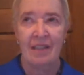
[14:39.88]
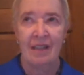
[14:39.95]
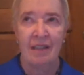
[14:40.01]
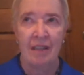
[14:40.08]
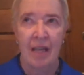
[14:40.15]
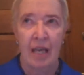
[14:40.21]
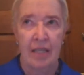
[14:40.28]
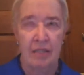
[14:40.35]

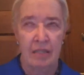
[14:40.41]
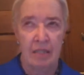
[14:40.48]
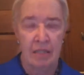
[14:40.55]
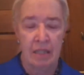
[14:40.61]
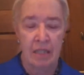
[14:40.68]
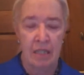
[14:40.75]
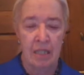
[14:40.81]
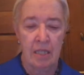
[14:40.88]
Elida
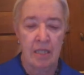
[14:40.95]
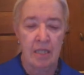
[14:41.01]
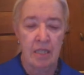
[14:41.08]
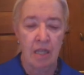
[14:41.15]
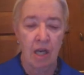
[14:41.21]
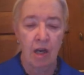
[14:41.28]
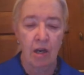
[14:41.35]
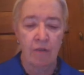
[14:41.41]
Slade's
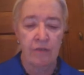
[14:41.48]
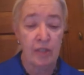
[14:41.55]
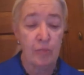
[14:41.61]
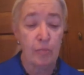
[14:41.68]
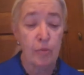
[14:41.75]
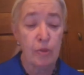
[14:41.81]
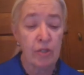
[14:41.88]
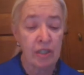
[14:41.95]
awfully
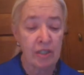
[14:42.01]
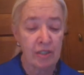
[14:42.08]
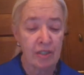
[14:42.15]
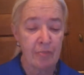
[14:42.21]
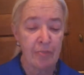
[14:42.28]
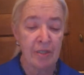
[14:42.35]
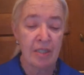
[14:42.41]
brilliant,